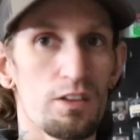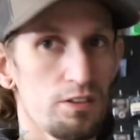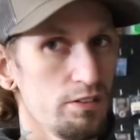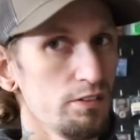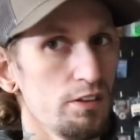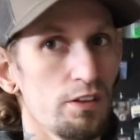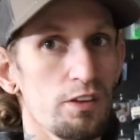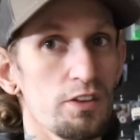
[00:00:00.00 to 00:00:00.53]

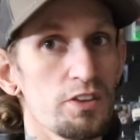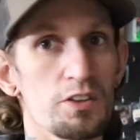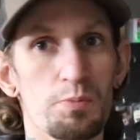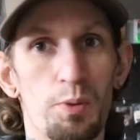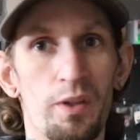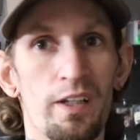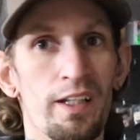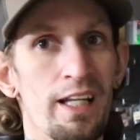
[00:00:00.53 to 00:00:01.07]
You literally just
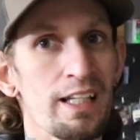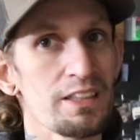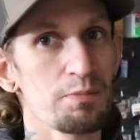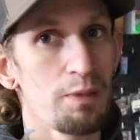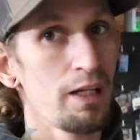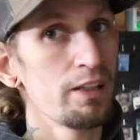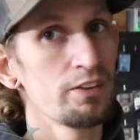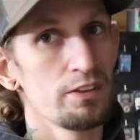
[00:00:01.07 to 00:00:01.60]
put it in that
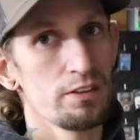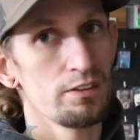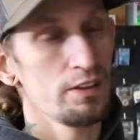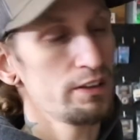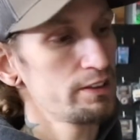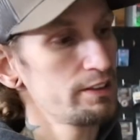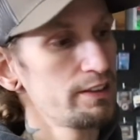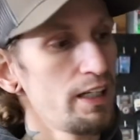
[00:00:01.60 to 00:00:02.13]
spot and
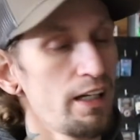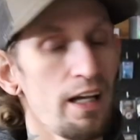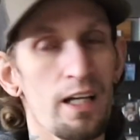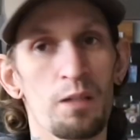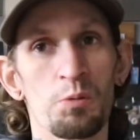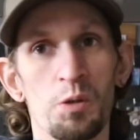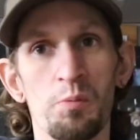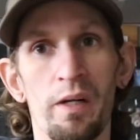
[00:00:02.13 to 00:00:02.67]
it's a dead
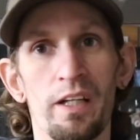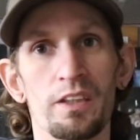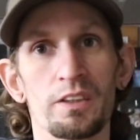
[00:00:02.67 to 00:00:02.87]
animal, man.